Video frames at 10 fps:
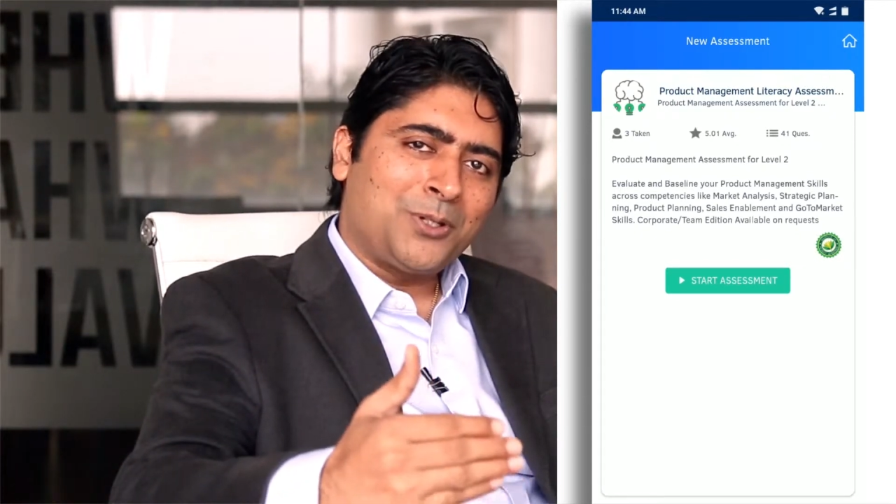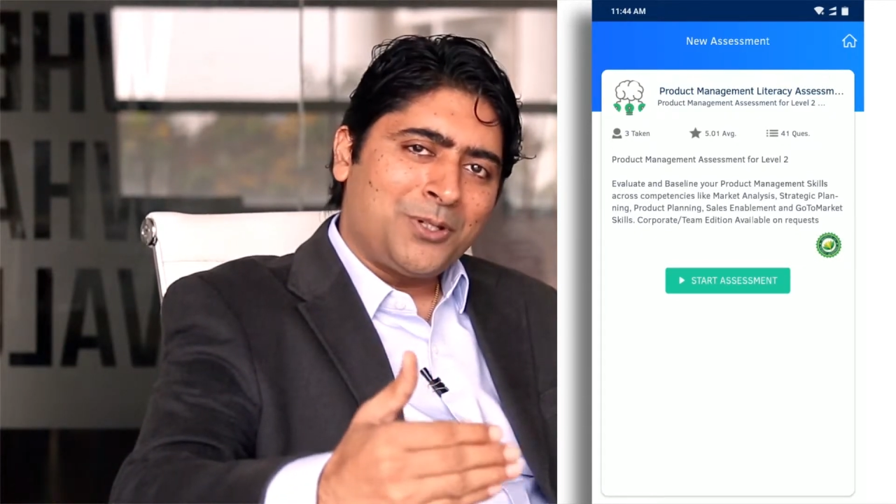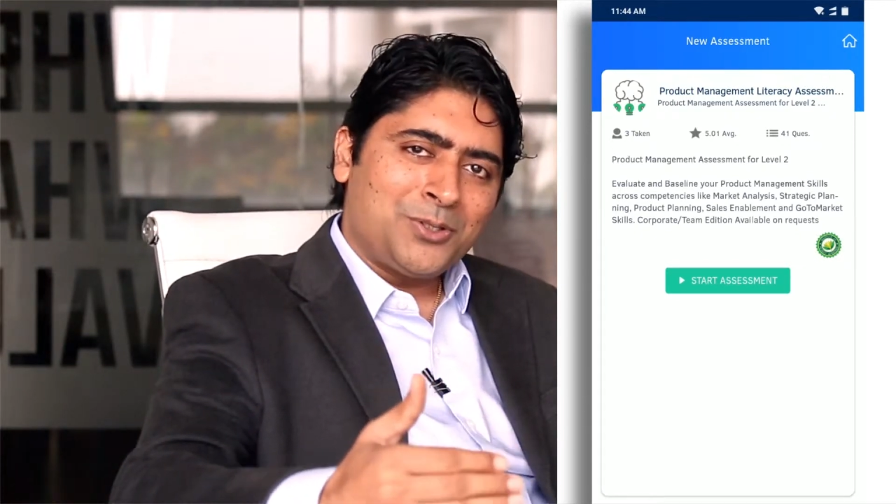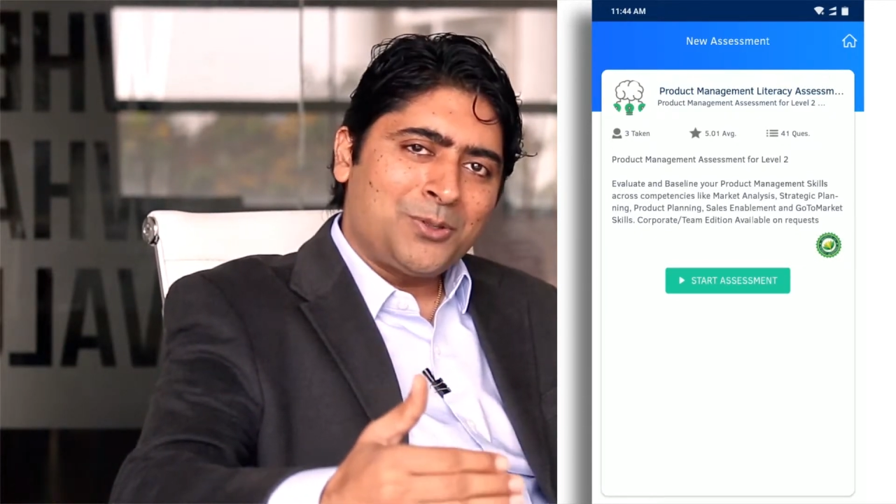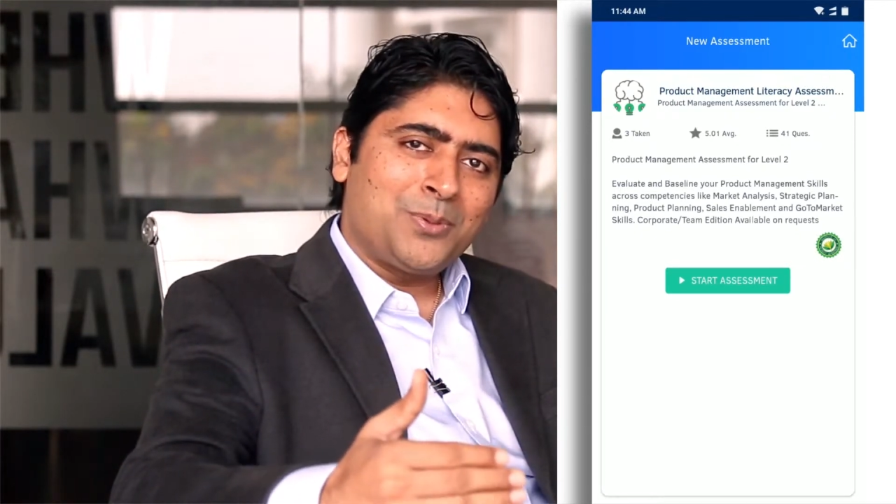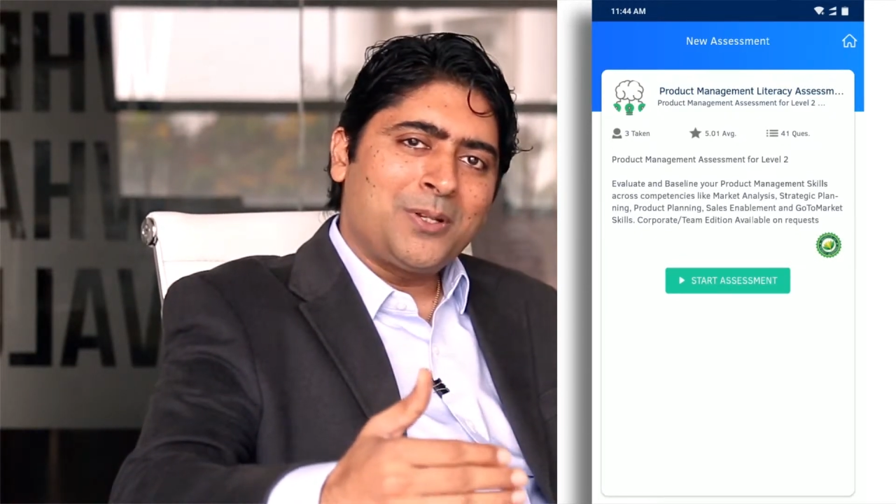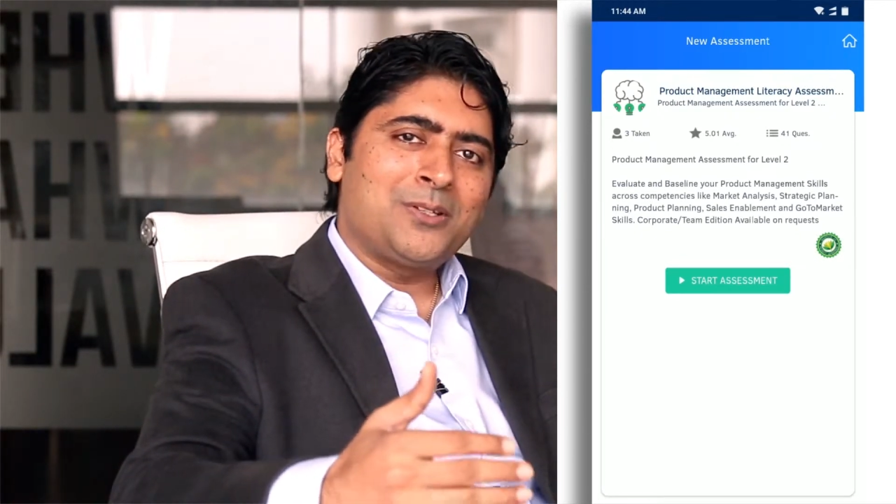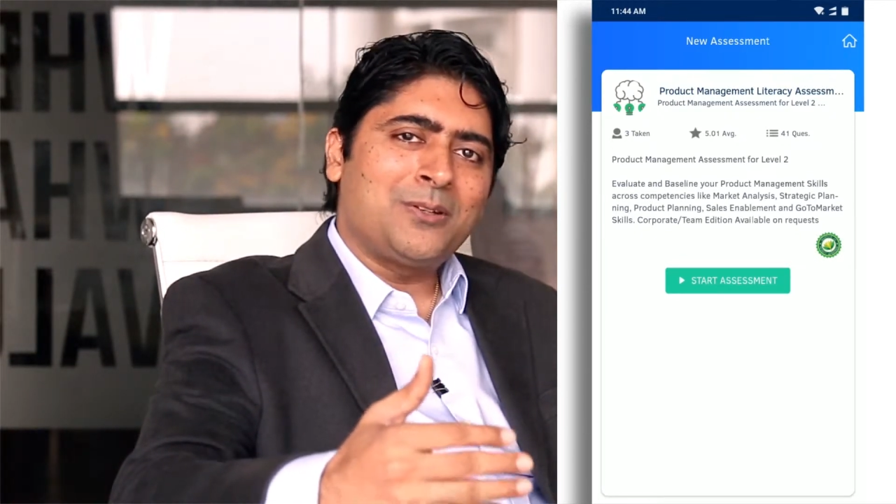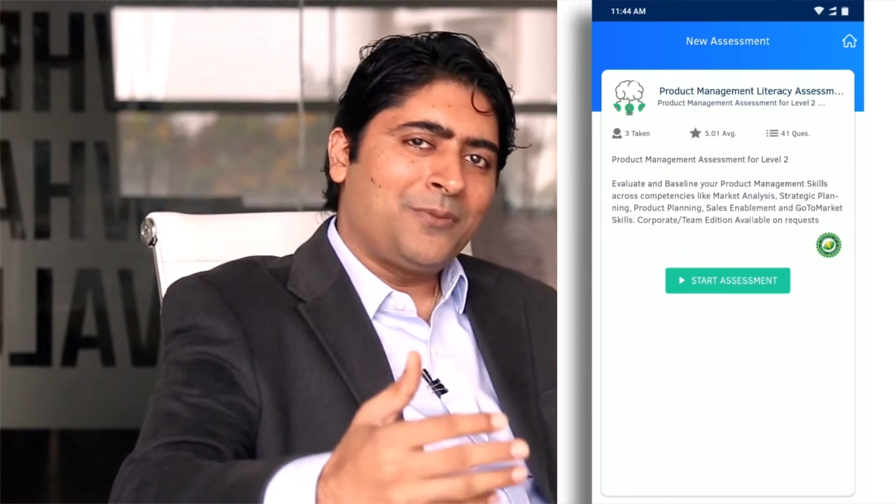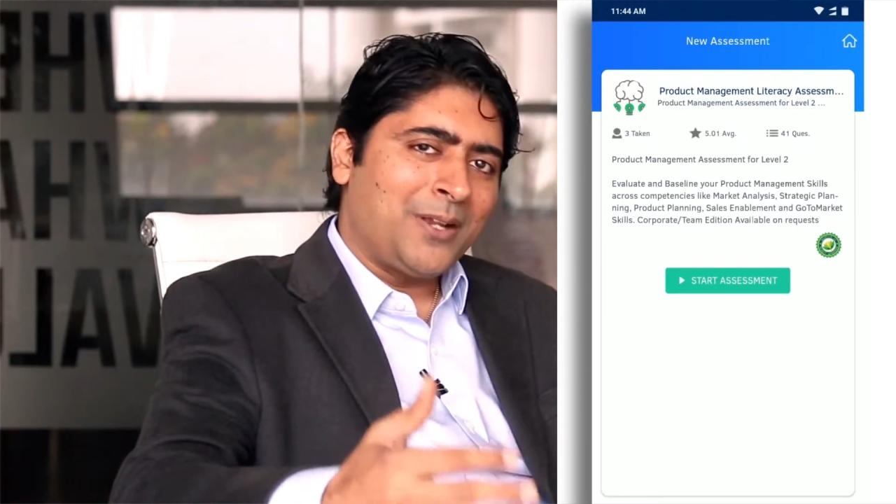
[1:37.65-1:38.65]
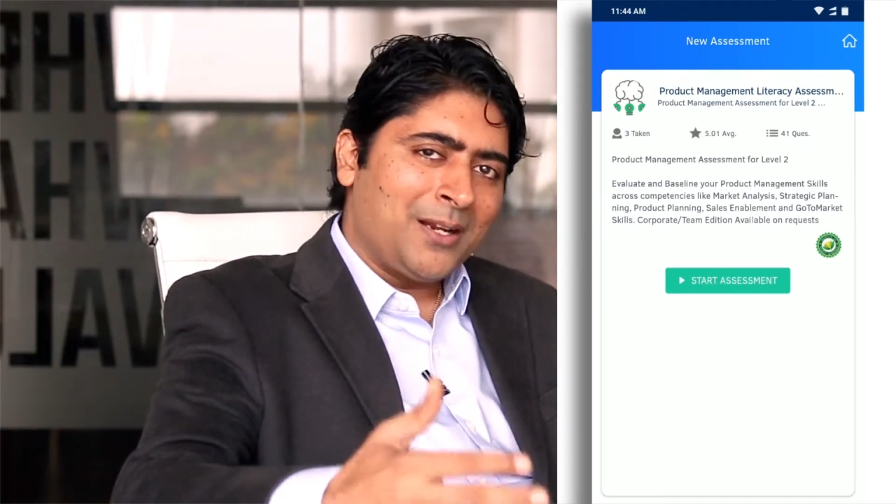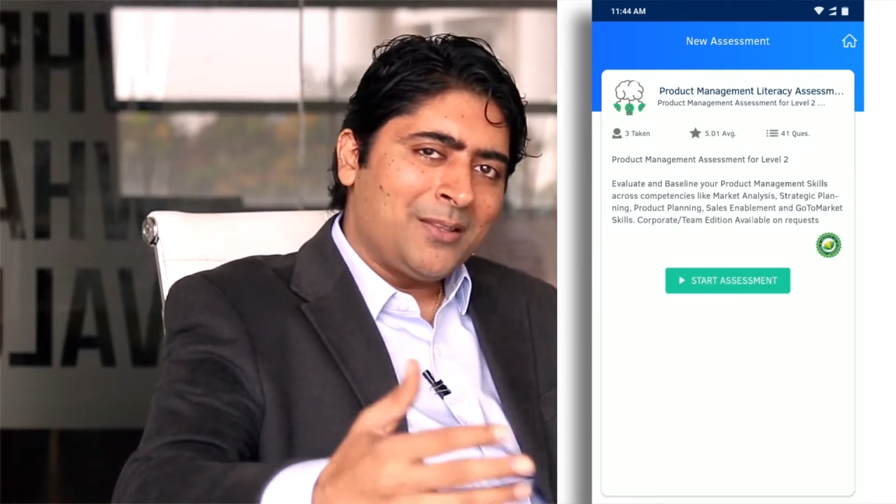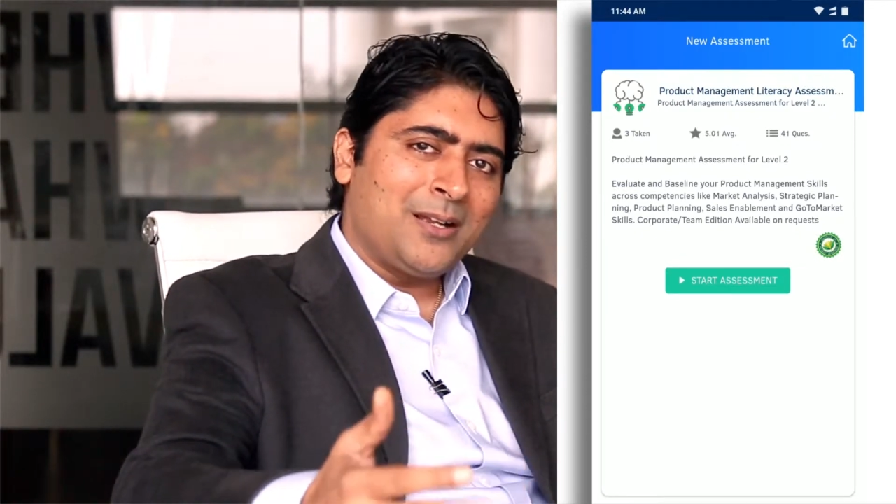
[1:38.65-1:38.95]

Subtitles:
participants and where